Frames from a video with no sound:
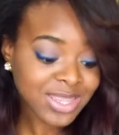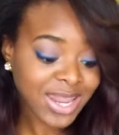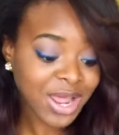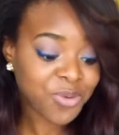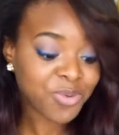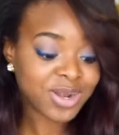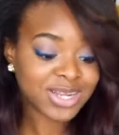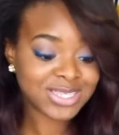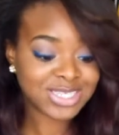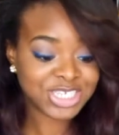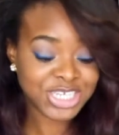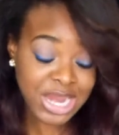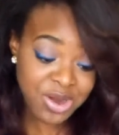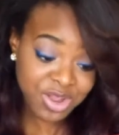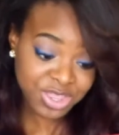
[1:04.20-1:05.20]
that I want to
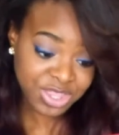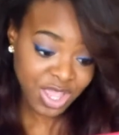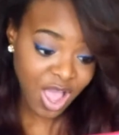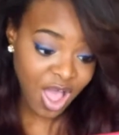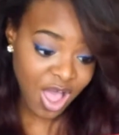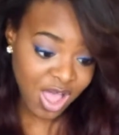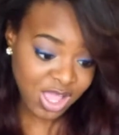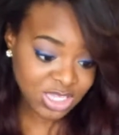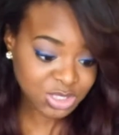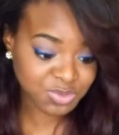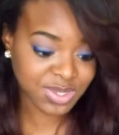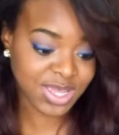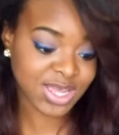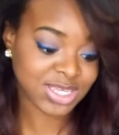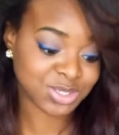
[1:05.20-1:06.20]
share with y'all
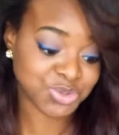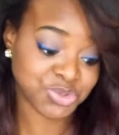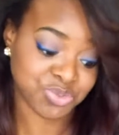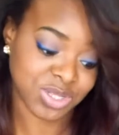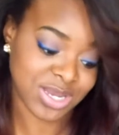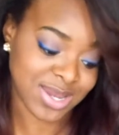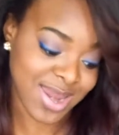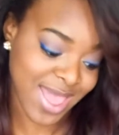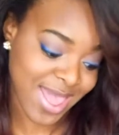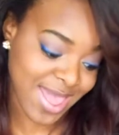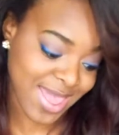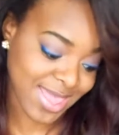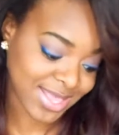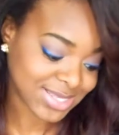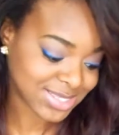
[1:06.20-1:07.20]
because it was really
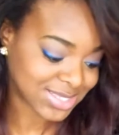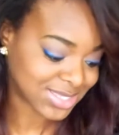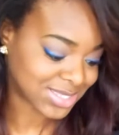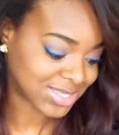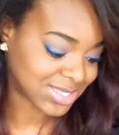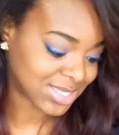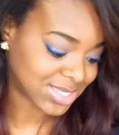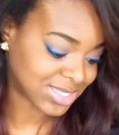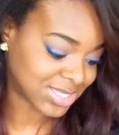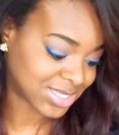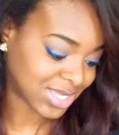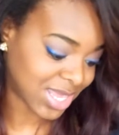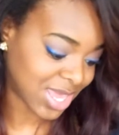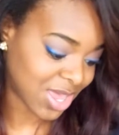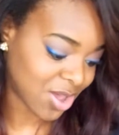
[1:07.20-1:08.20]
nice.
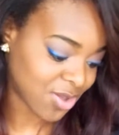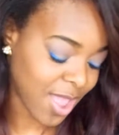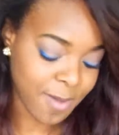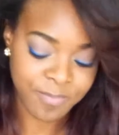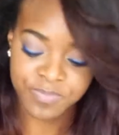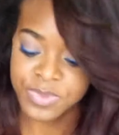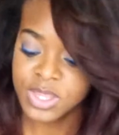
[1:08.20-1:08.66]
So yeah.